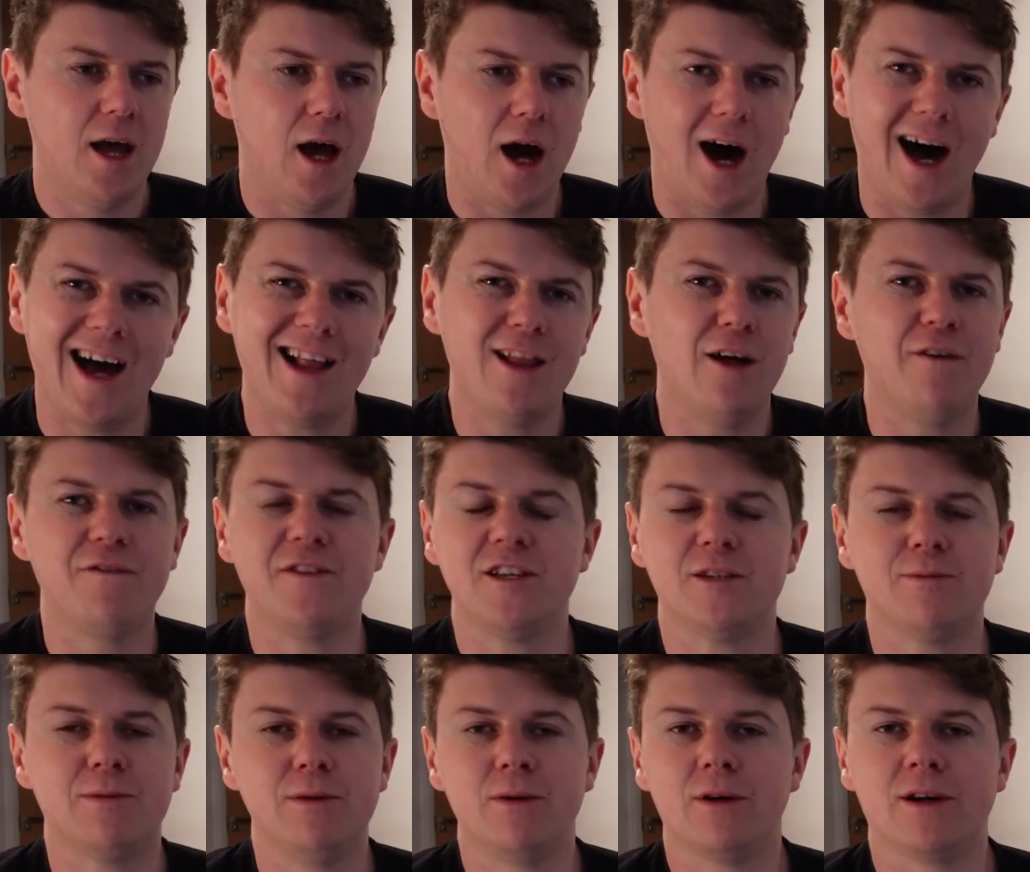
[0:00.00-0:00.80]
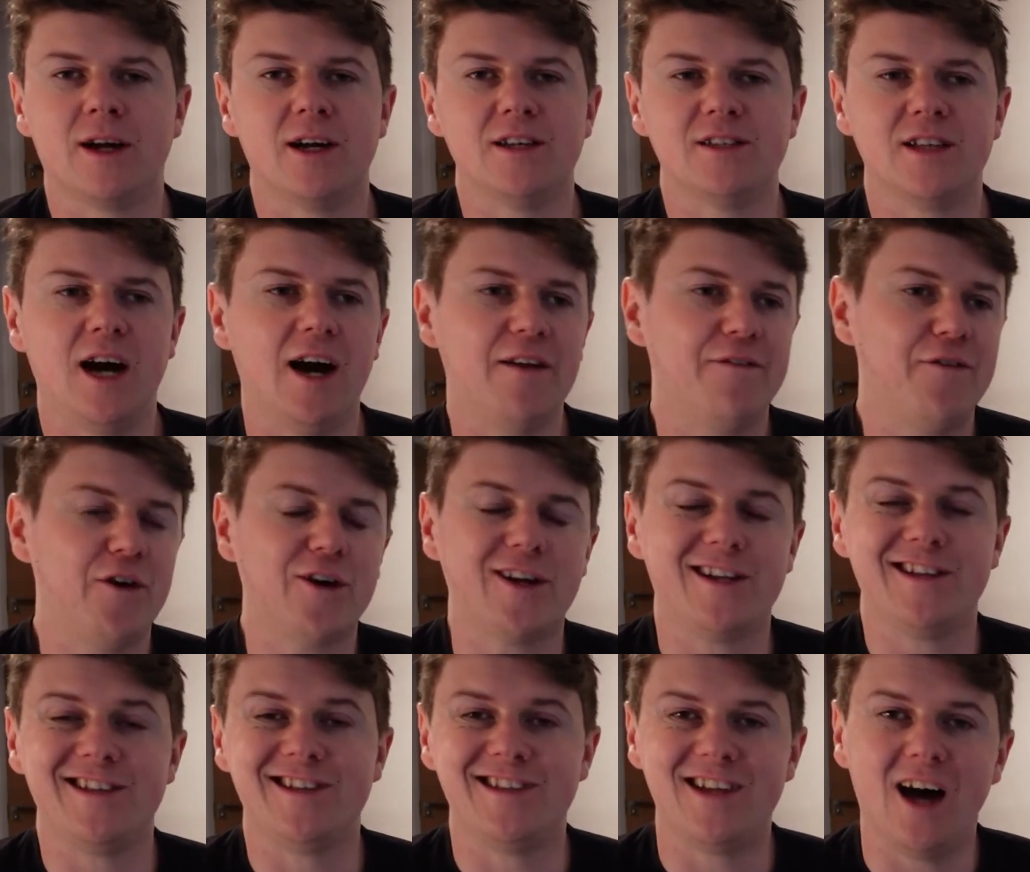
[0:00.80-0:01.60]
I love these people, guys. I
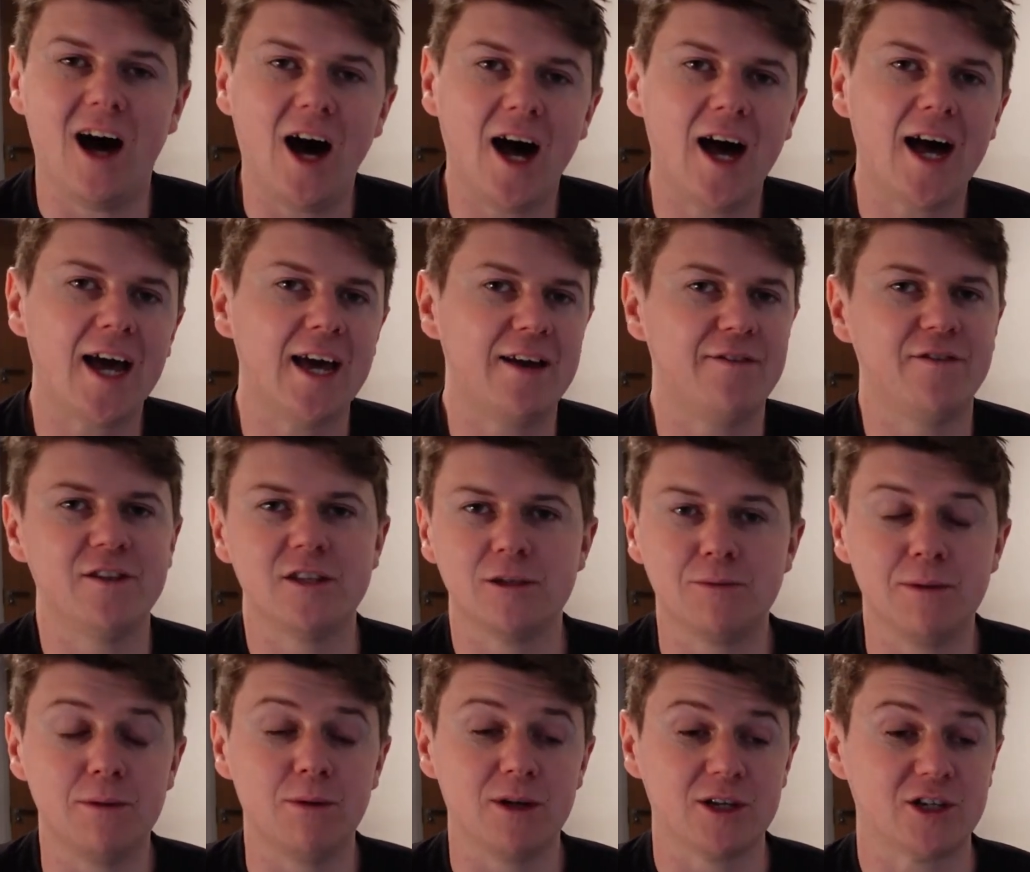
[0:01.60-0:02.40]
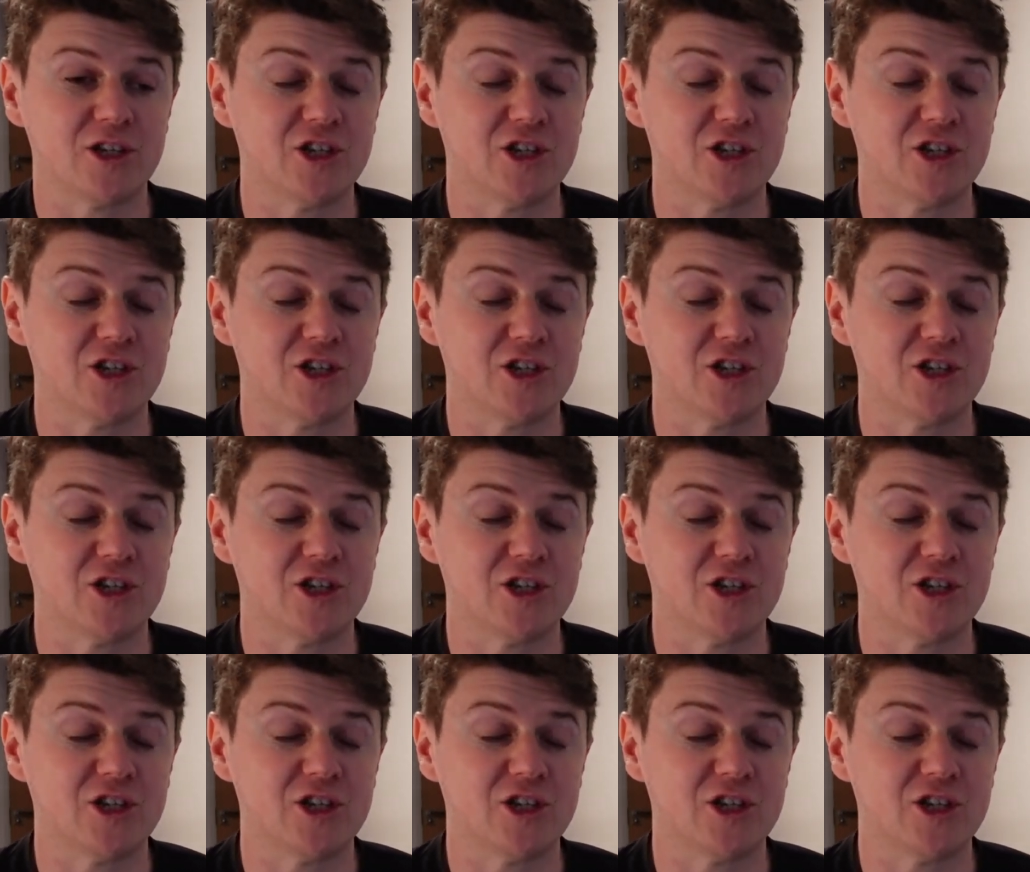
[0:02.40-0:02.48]
fucking die for these people.